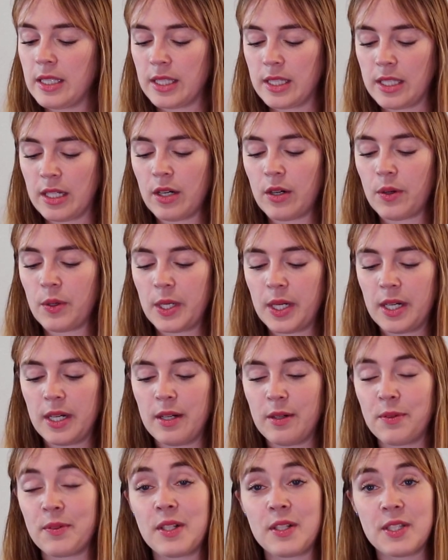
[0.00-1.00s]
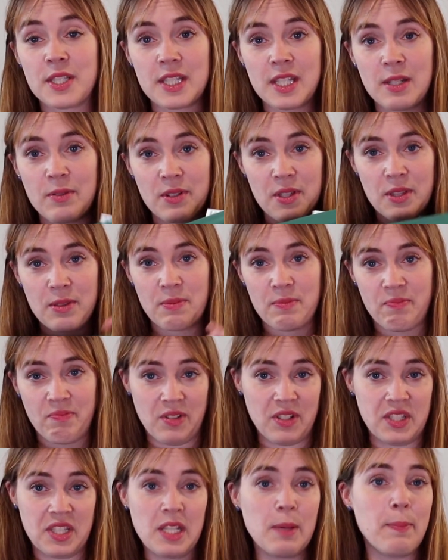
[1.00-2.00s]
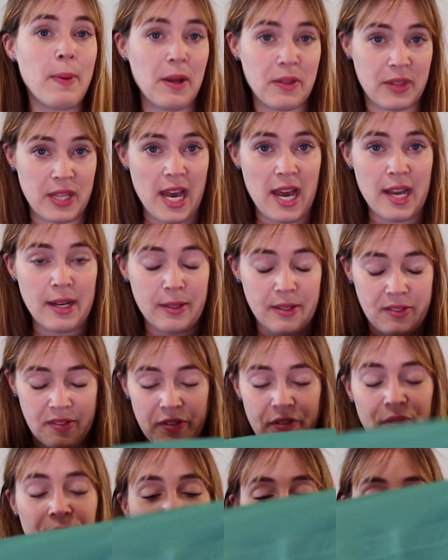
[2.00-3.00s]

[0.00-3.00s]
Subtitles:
So we'll see about that, you know.